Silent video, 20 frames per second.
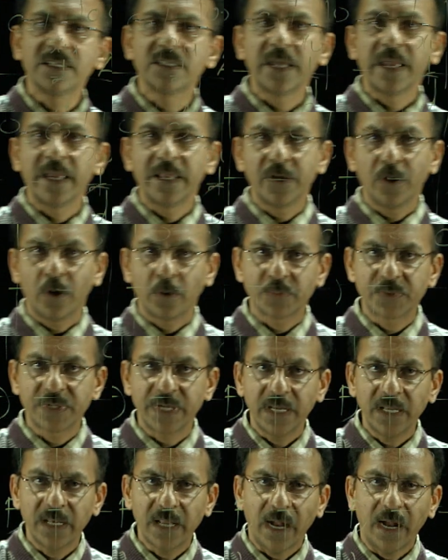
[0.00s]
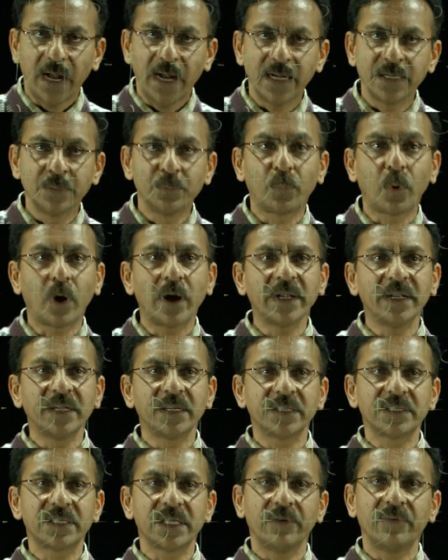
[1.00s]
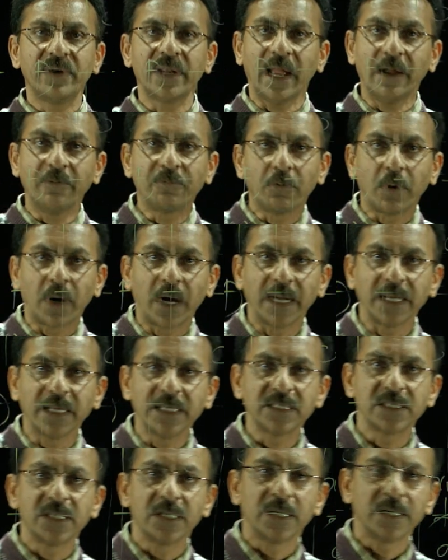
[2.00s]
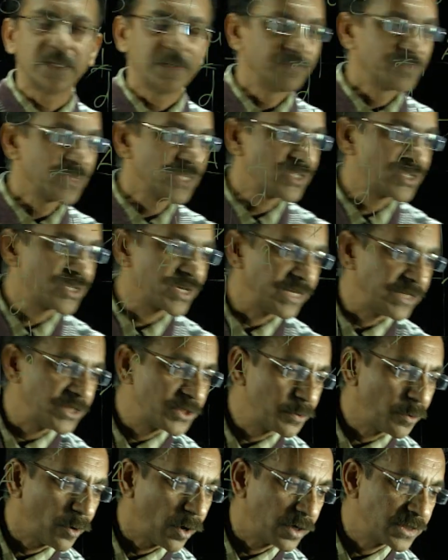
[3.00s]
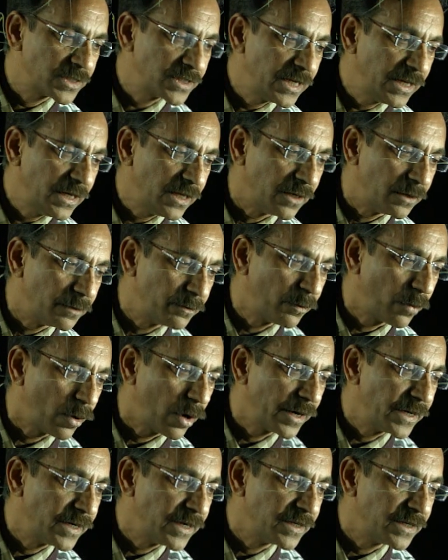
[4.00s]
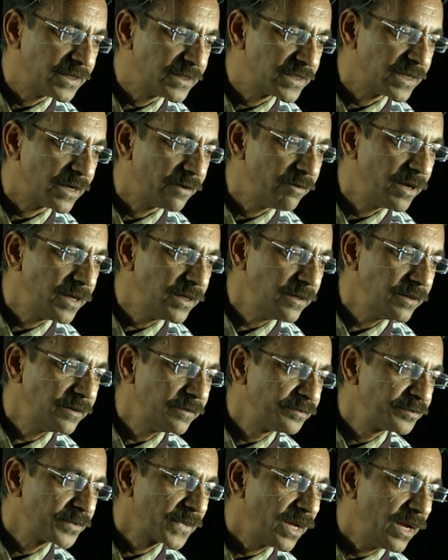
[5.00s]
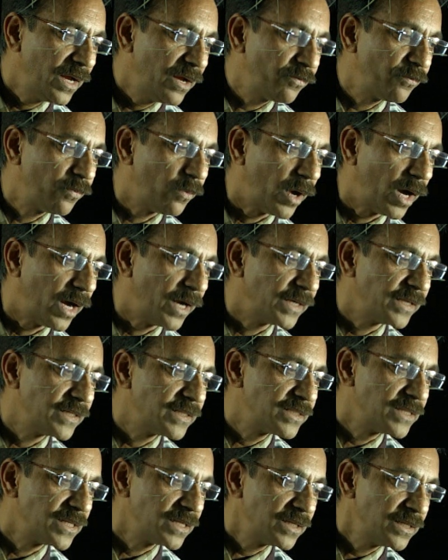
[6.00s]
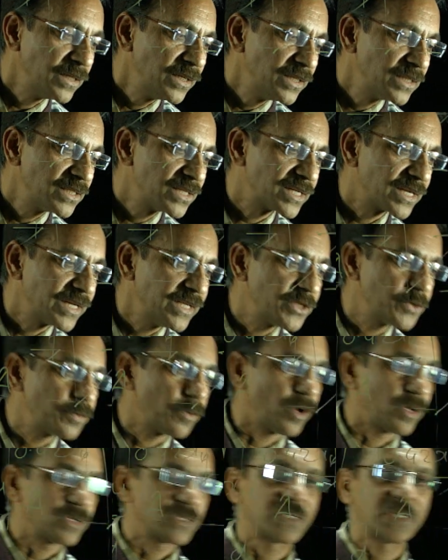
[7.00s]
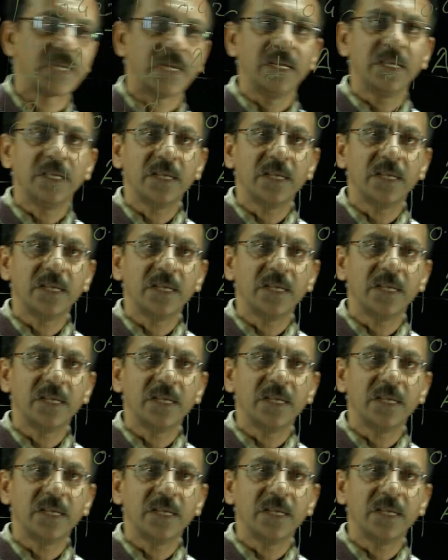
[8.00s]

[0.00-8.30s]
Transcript: the area of steel and 0.87 Fy is the stress for steel. 0.87 Fy is the stress for steel